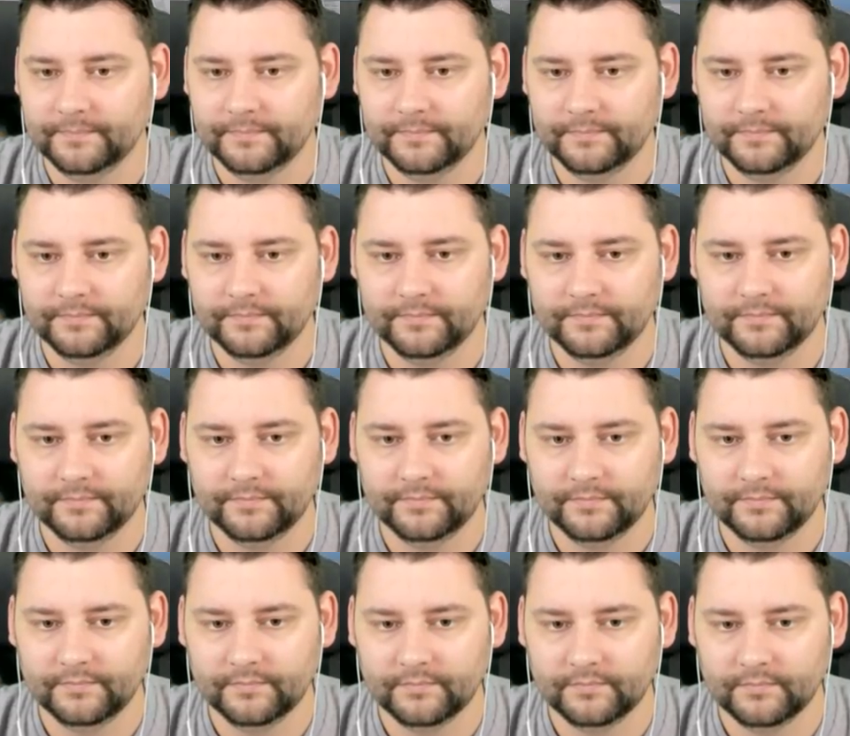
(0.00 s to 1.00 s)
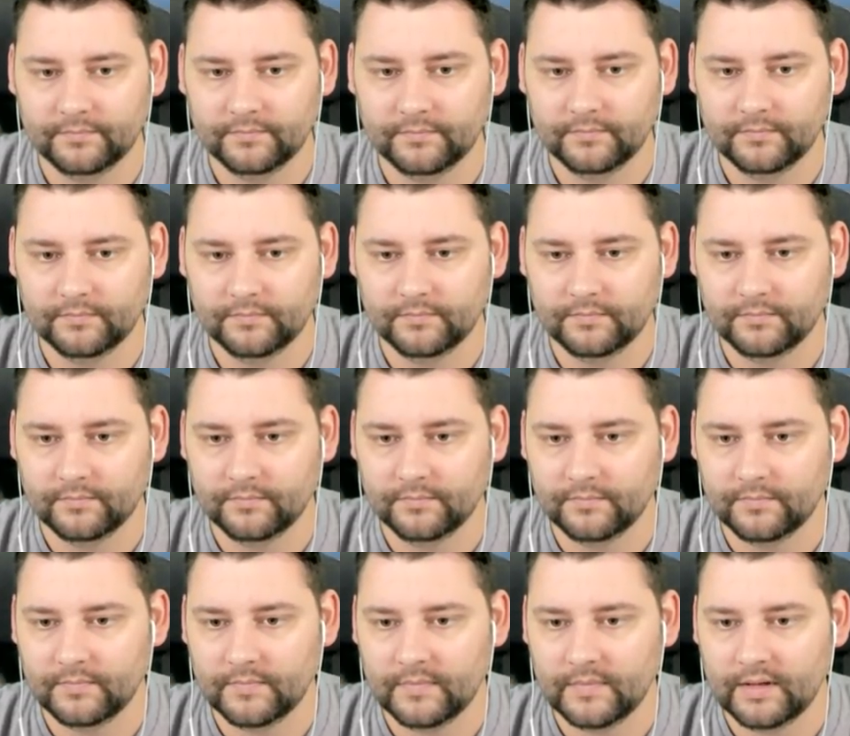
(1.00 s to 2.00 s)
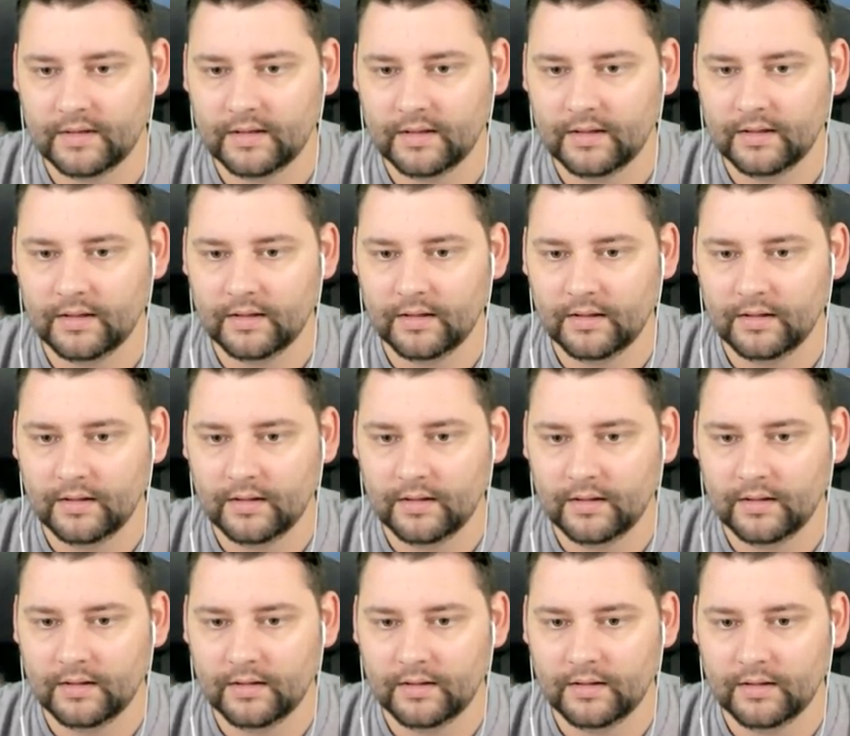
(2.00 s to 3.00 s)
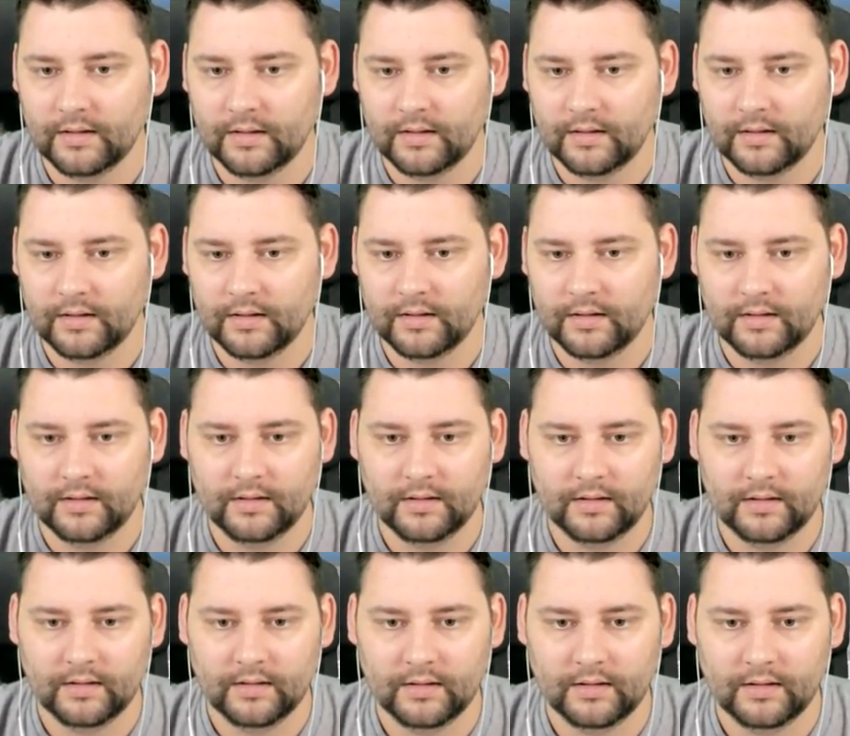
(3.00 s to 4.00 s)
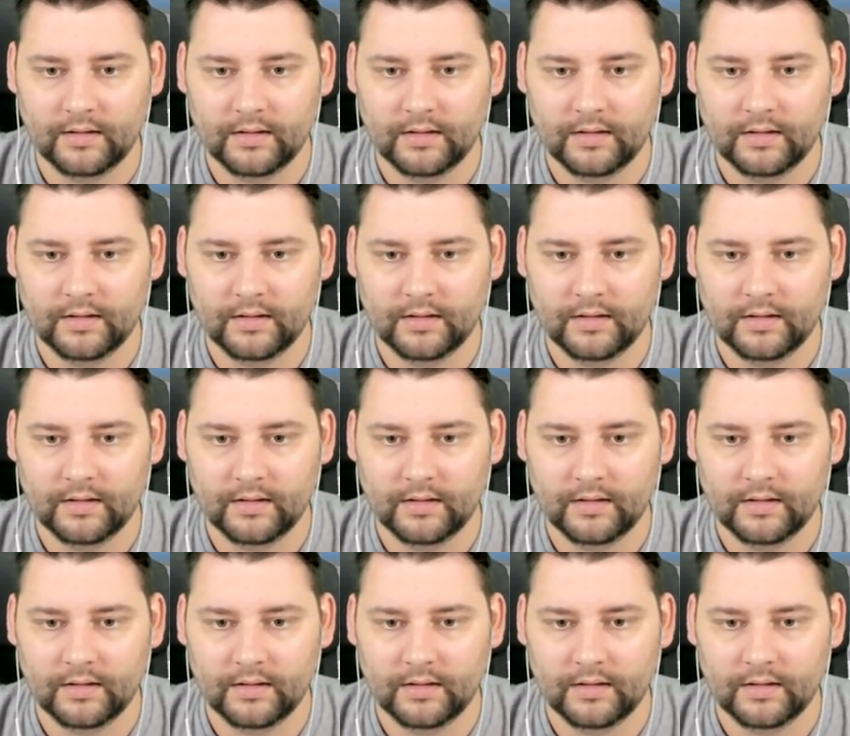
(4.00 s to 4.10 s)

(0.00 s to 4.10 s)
(silence)